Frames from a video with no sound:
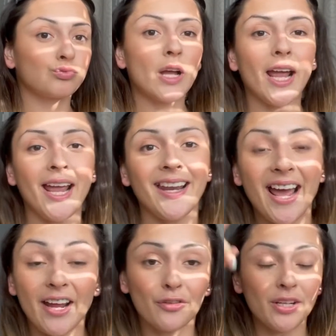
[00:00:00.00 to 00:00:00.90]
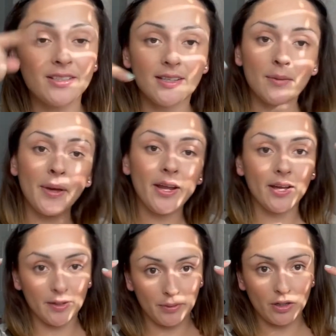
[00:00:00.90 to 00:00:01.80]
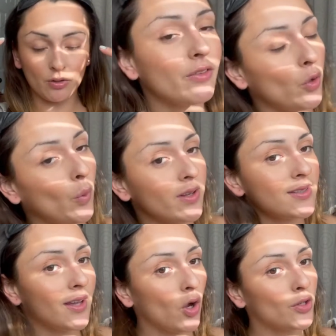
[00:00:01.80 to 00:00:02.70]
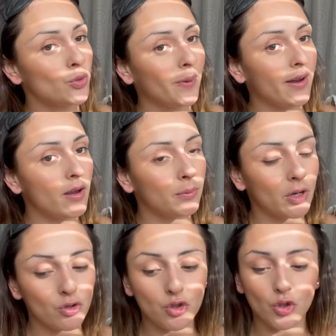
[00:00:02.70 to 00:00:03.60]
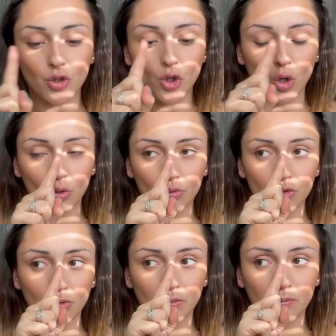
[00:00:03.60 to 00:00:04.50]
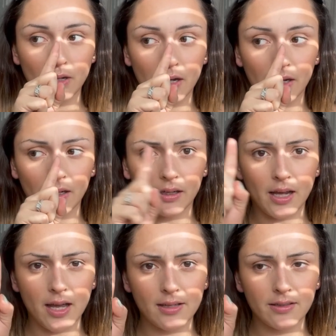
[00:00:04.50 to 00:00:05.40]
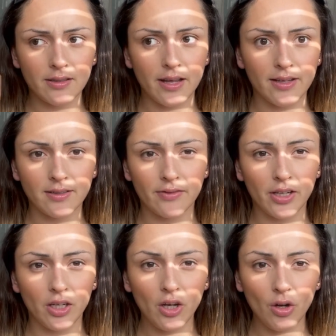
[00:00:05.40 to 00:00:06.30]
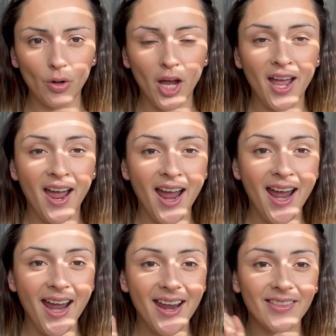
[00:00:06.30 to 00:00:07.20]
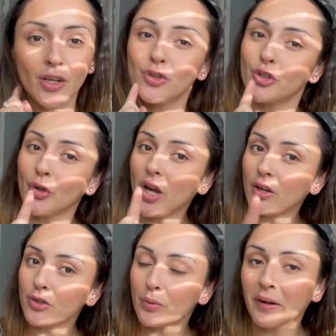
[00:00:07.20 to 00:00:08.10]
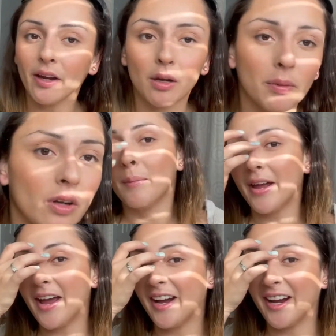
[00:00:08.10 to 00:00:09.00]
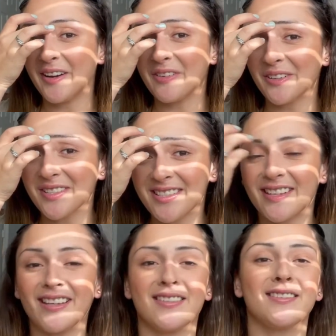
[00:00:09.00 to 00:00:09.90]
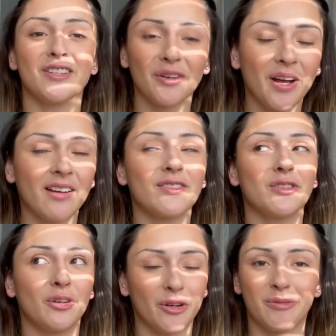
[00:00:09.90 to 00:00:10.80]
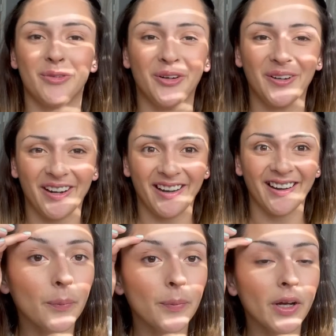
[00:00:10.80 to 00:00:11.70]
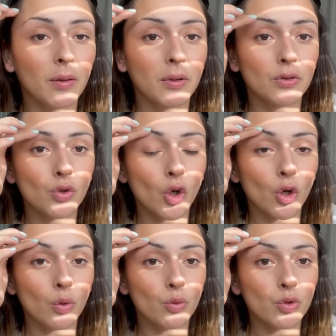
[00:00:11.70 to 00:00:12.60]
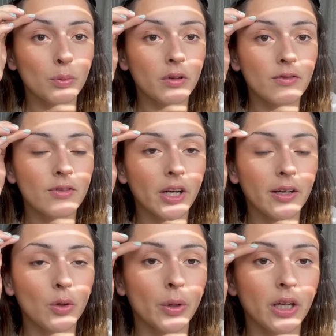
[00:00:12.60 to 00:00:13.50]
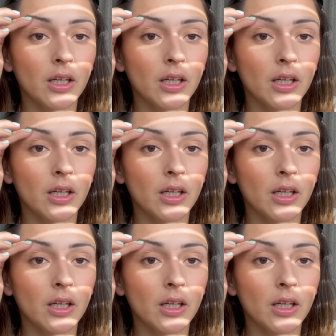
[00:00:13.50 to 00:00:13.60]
And I already did my eyebrow. If you want to see how I do my eyebrows, just go to my last video and I'll show you how to do my eyebrows. My eyebrows, they still have to grow more. My eyebrows grow super fucking quick.